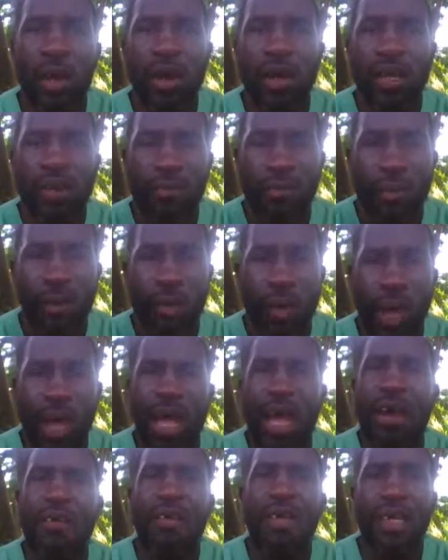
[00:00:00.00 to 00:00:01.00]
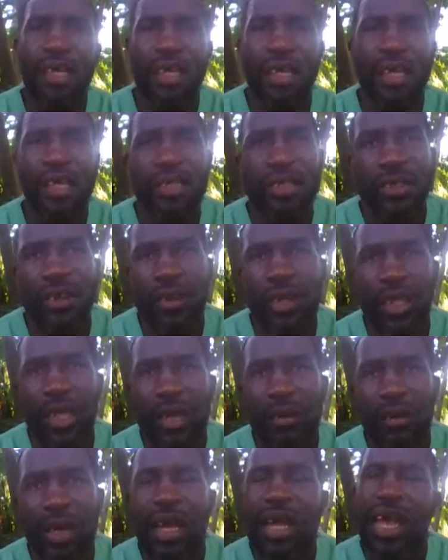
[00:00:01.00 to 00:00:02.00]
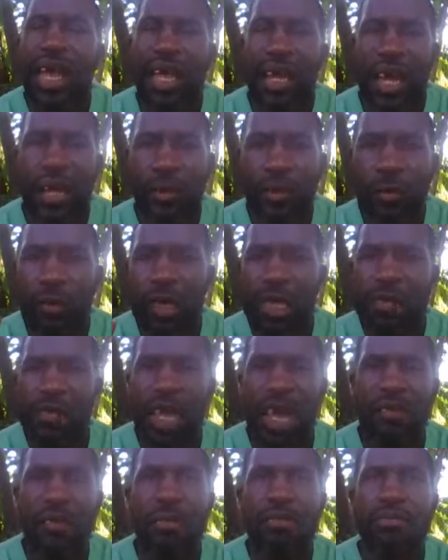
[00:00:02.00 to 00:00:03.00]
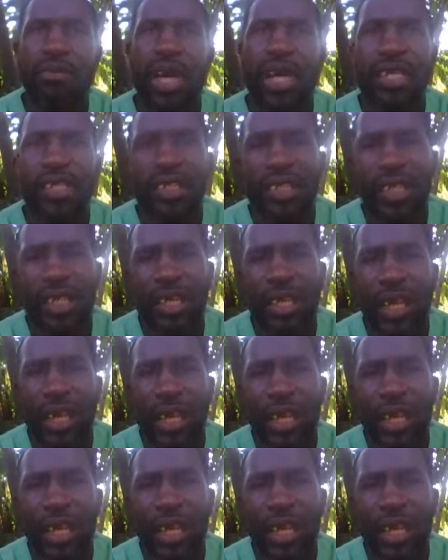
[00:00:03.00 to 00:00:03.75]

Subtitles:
or if you are in the Kingston area, and I do believe they have a branch in